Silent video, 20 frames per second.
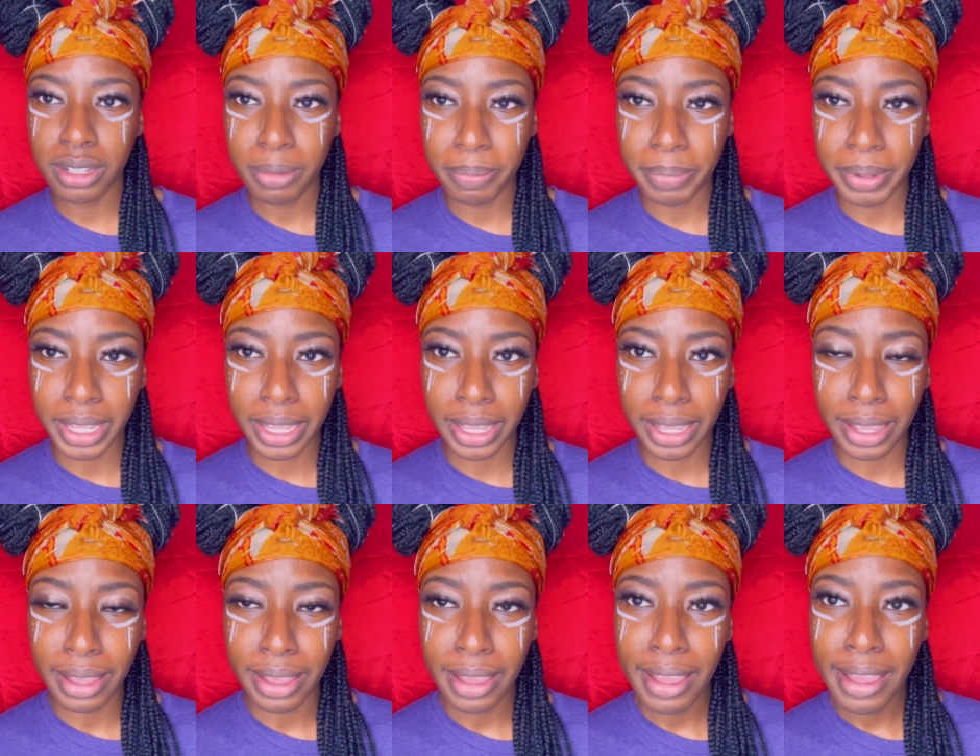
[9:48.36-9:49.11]

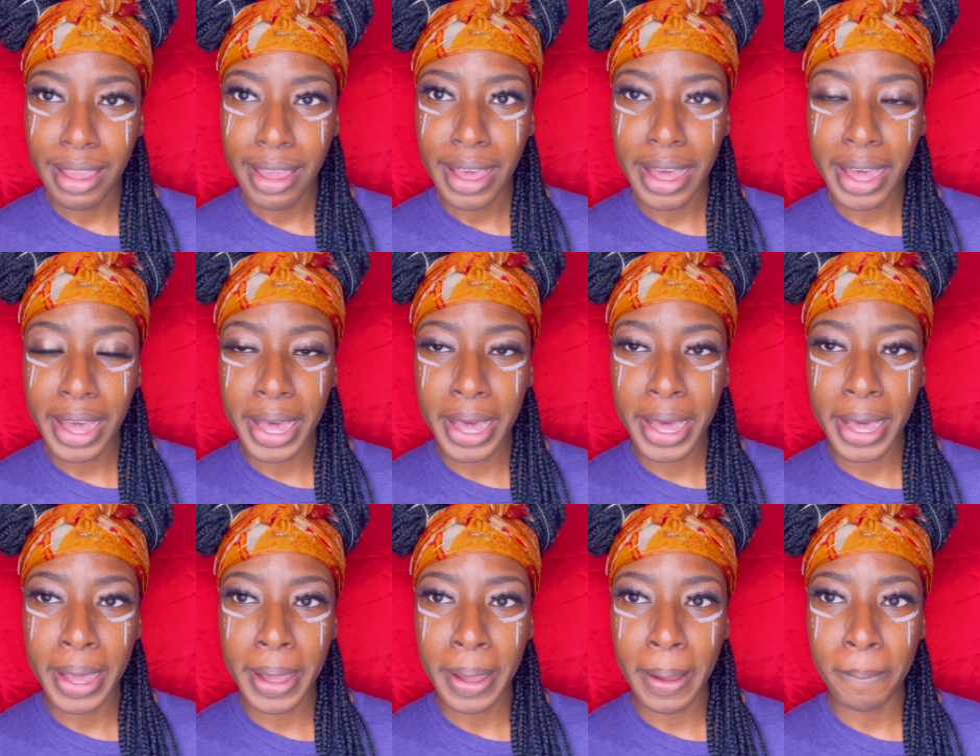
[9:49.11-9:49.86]
But
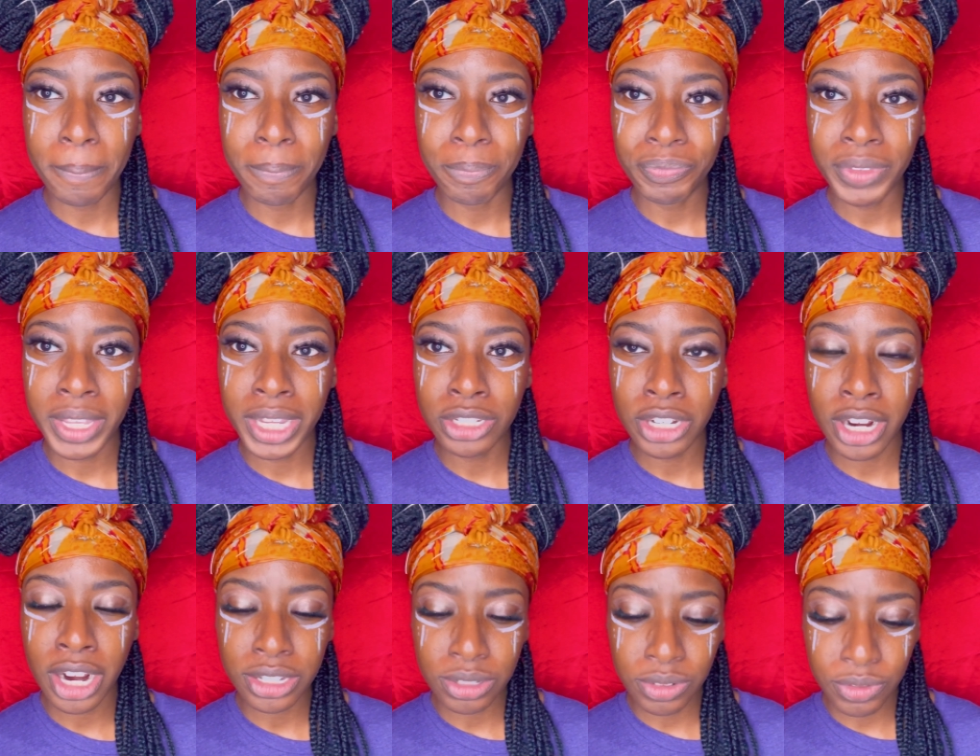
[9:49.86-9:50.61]
they
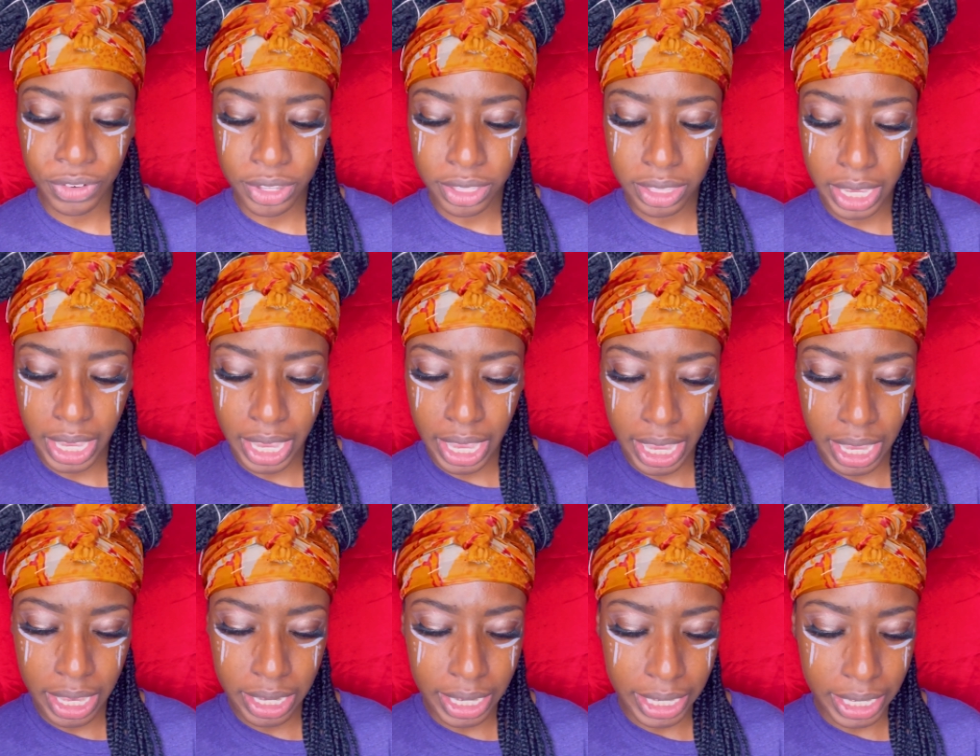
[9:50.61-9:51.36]
charge him for
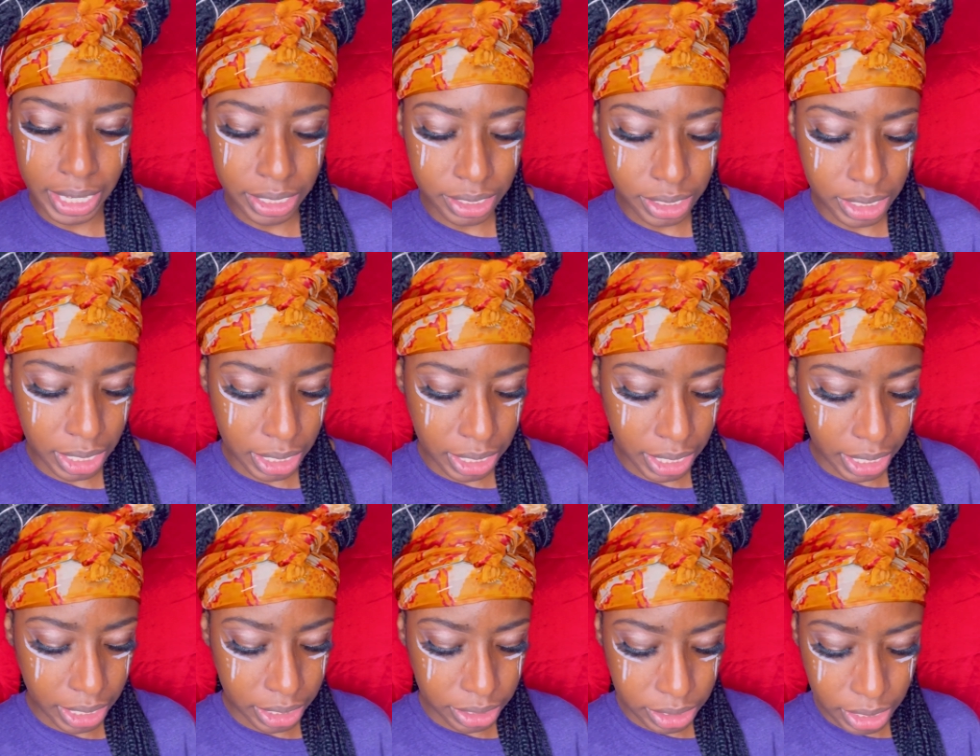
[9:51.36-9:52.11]
that, and like I said,
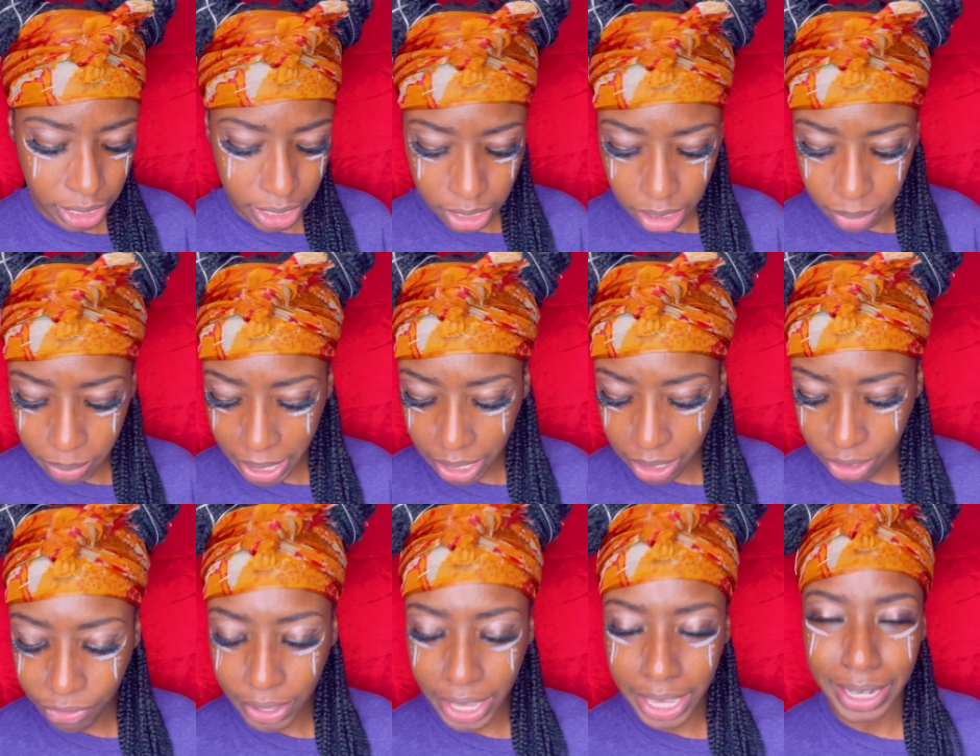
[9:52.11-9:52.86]
like, something about
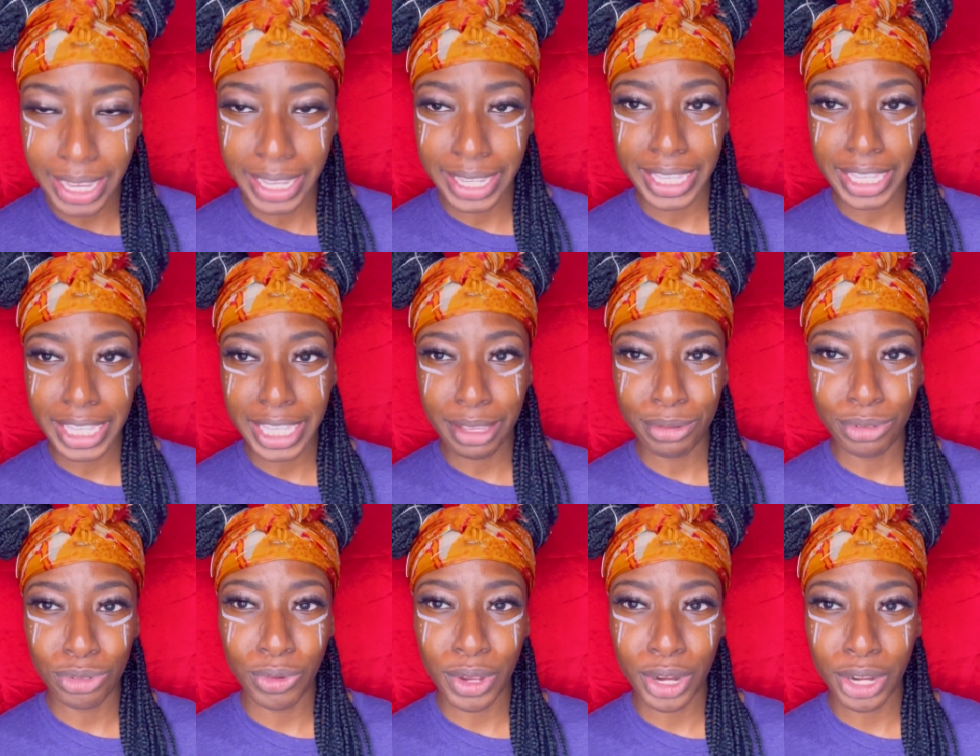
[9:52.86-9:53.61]
the fact that he
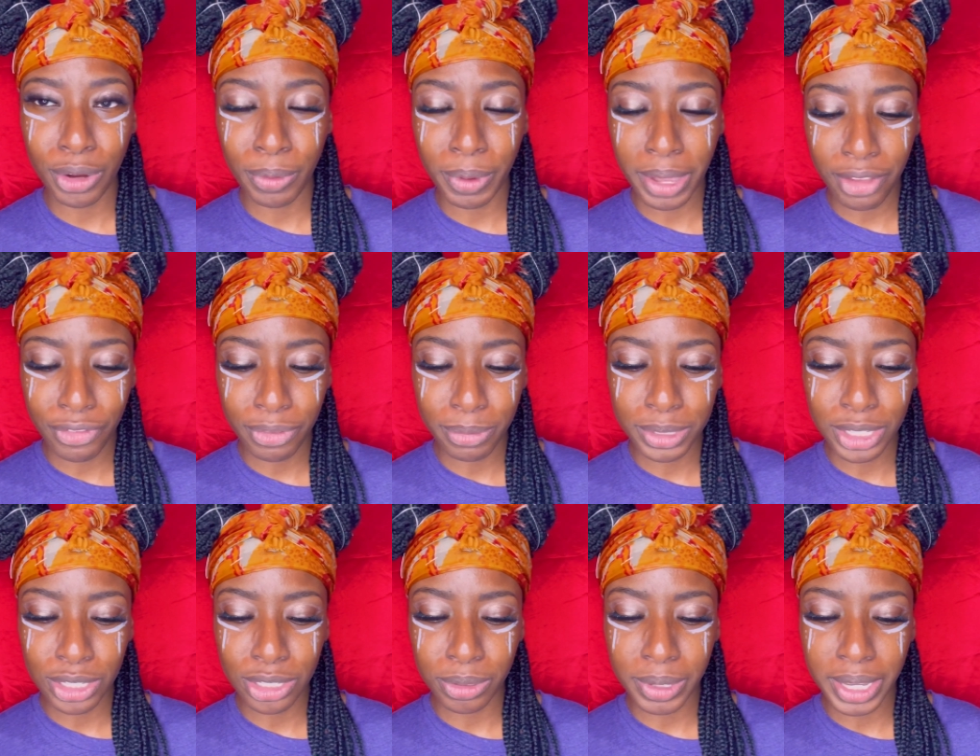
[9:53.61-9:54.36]
keeps running away from
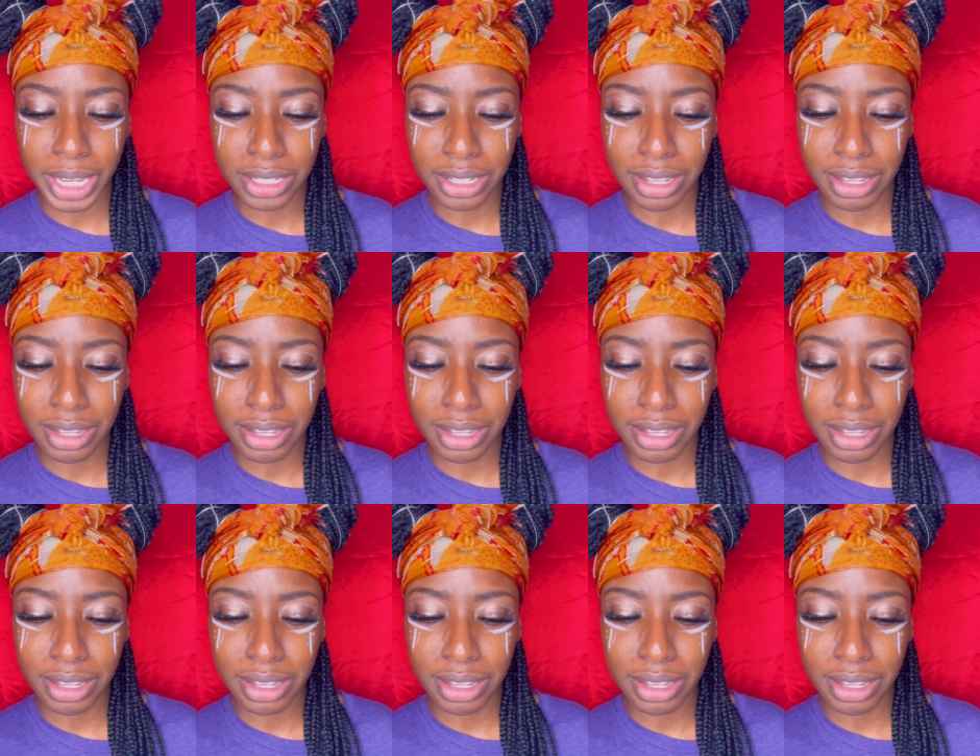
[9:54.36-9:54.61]
situations.